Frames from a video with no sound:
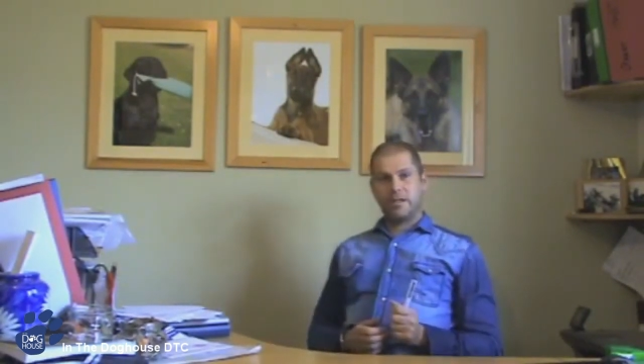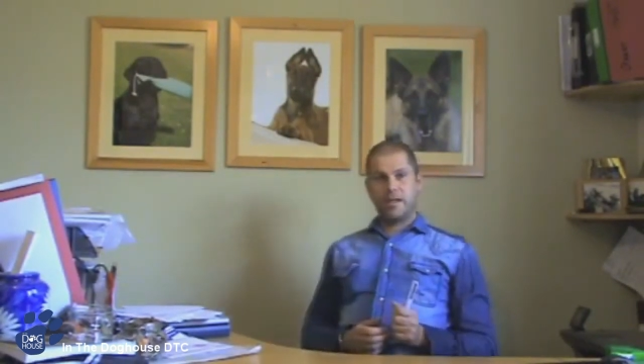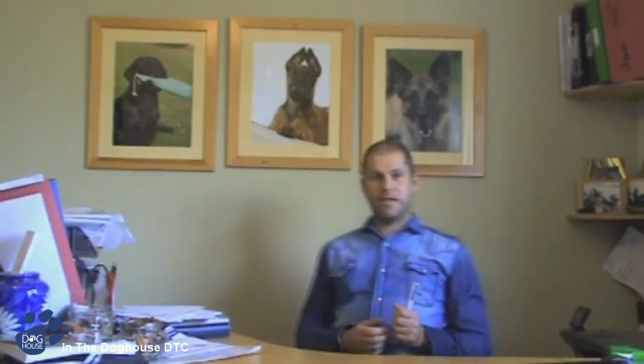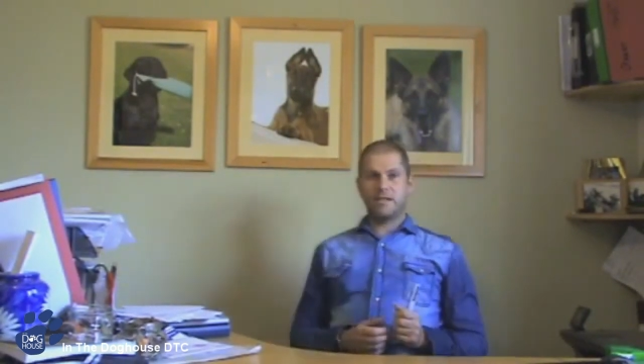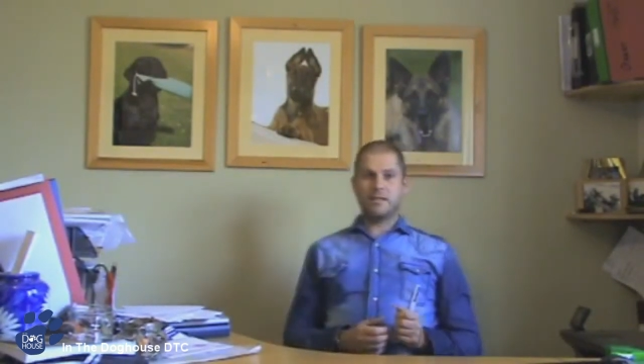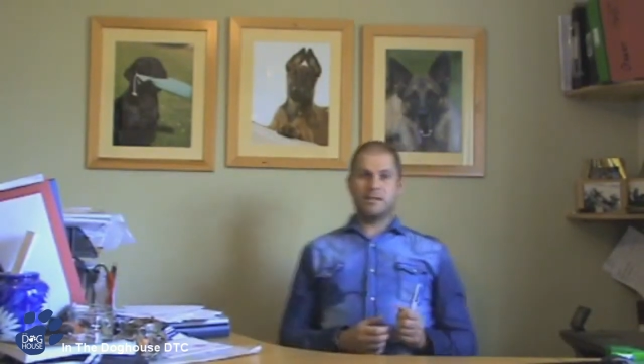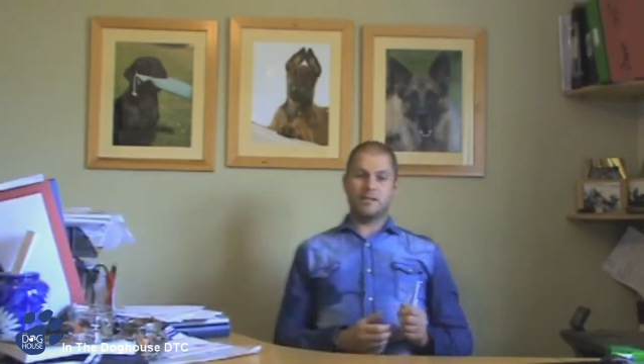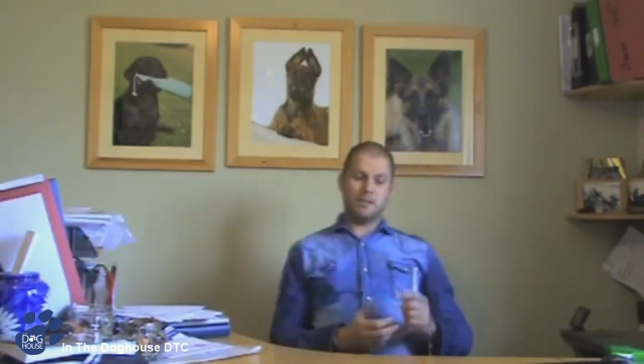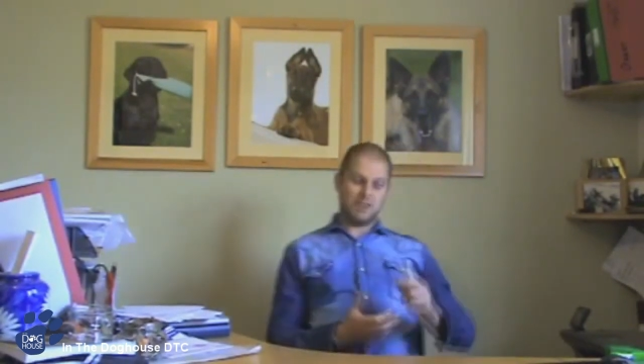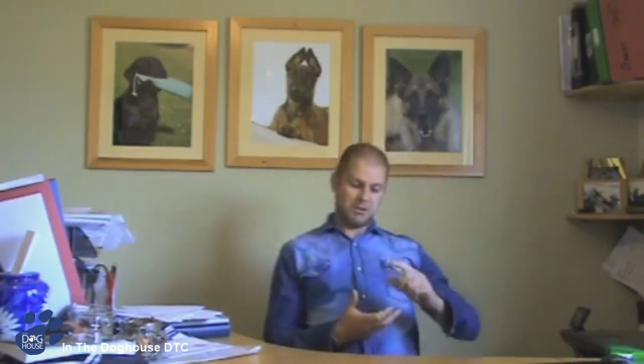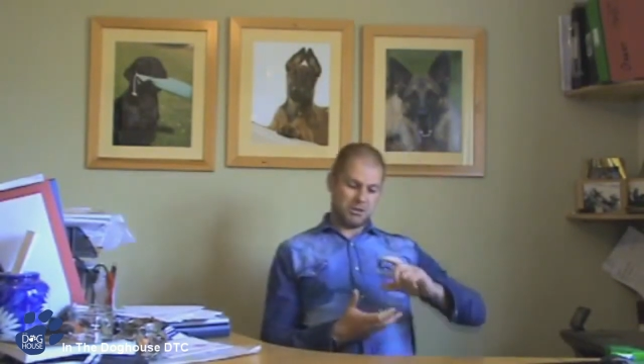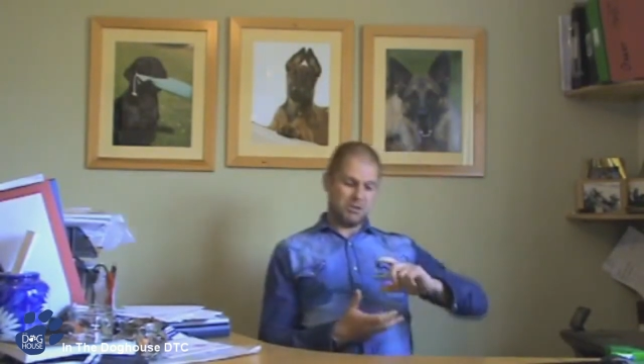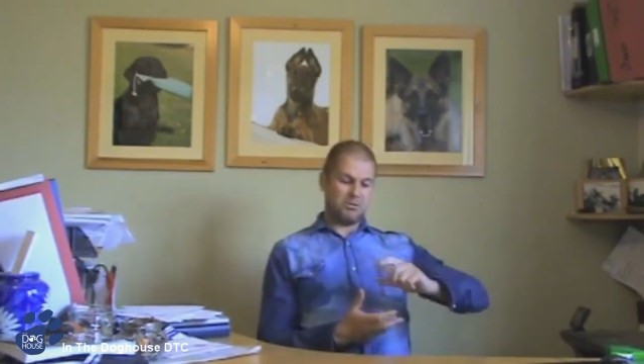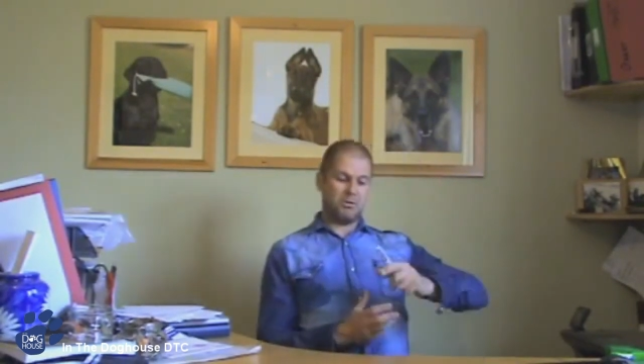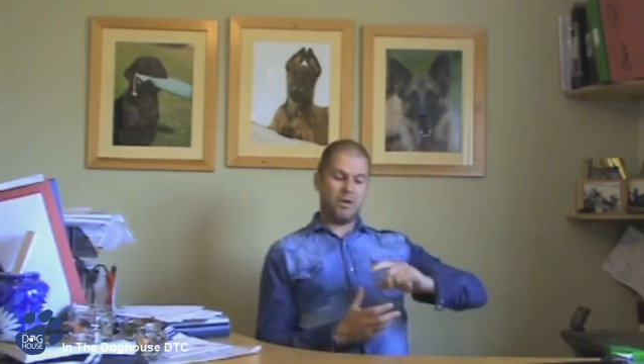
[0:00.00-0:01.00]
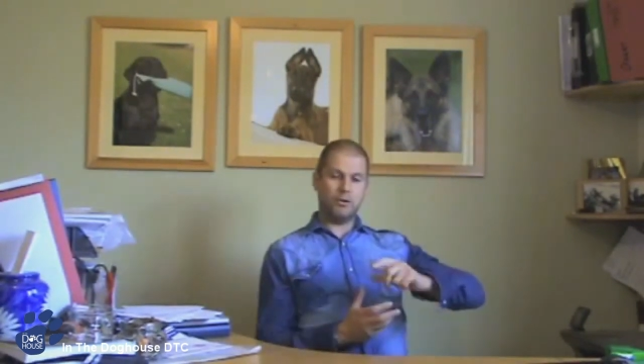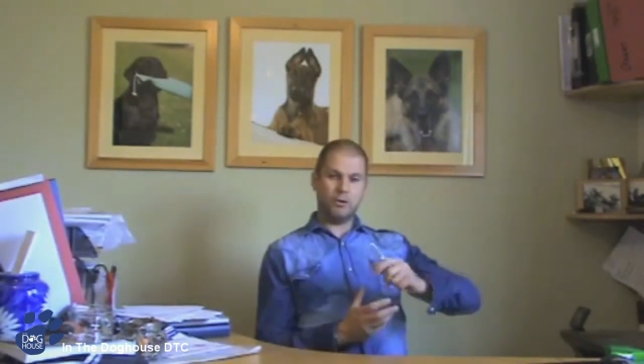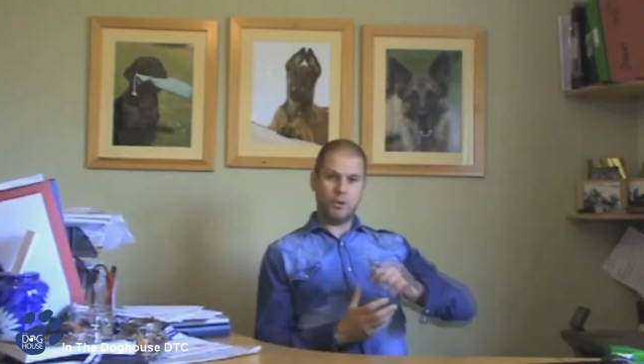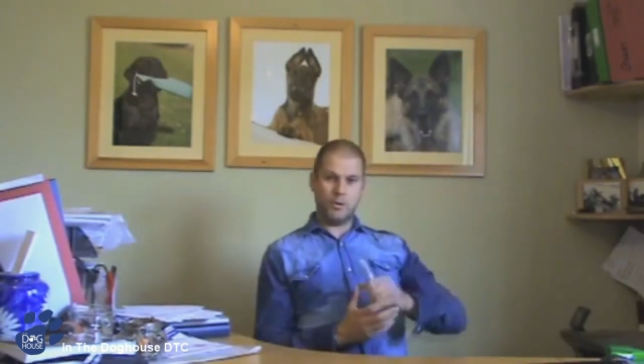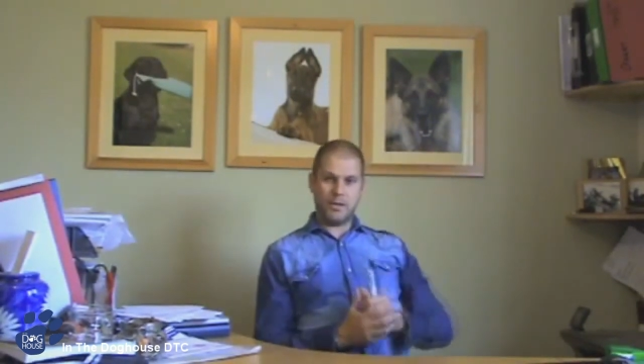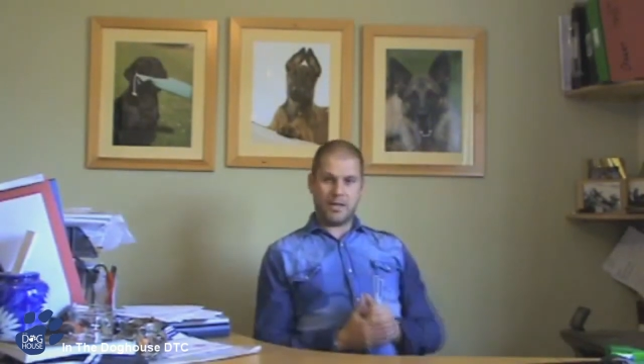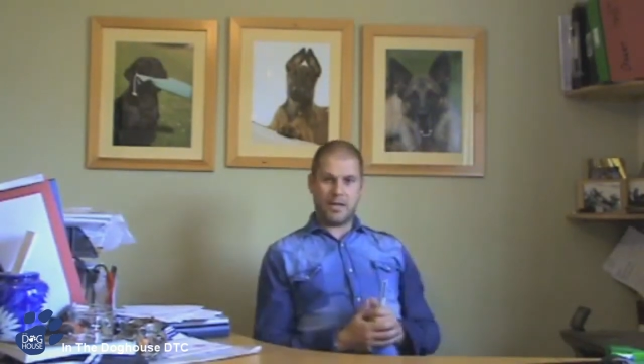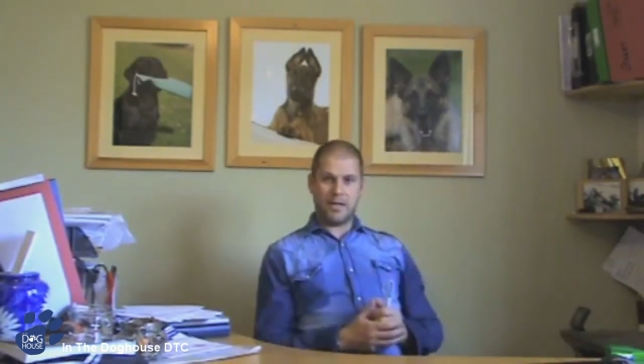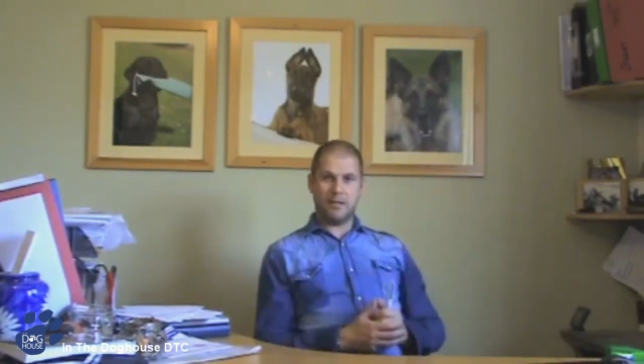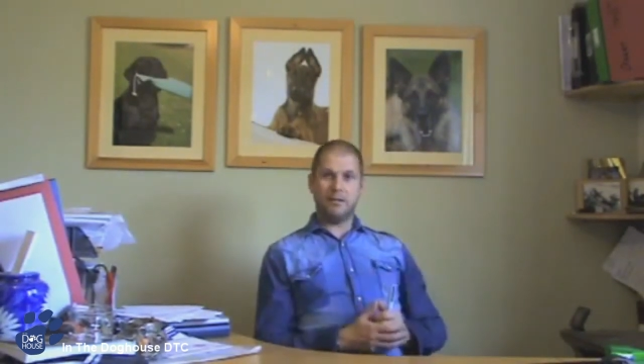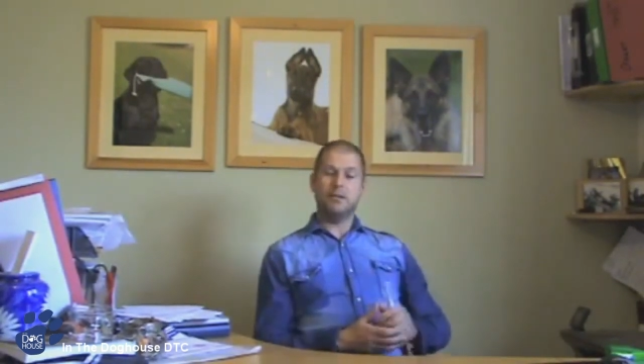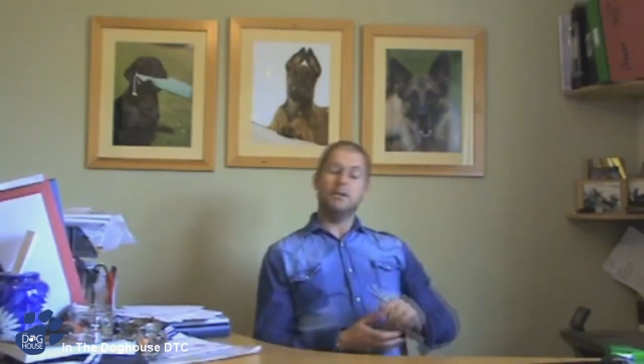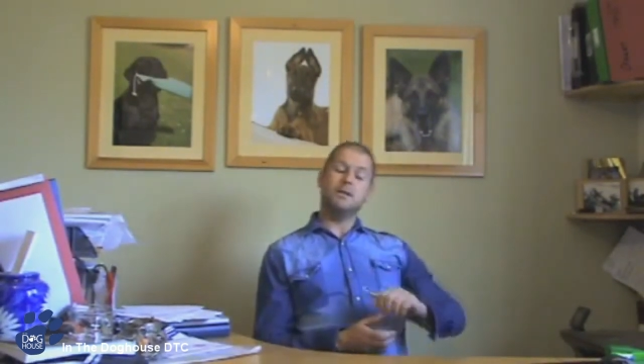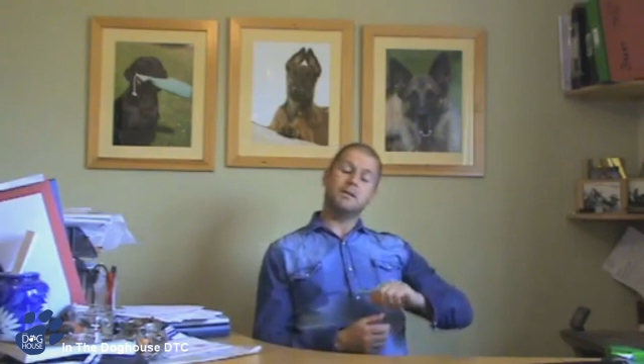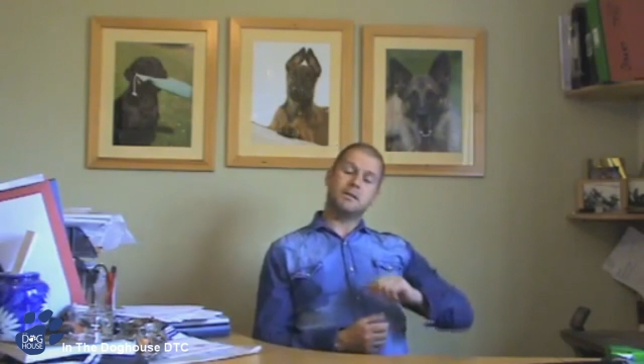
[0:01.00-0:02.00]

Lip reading: cans is undo your can,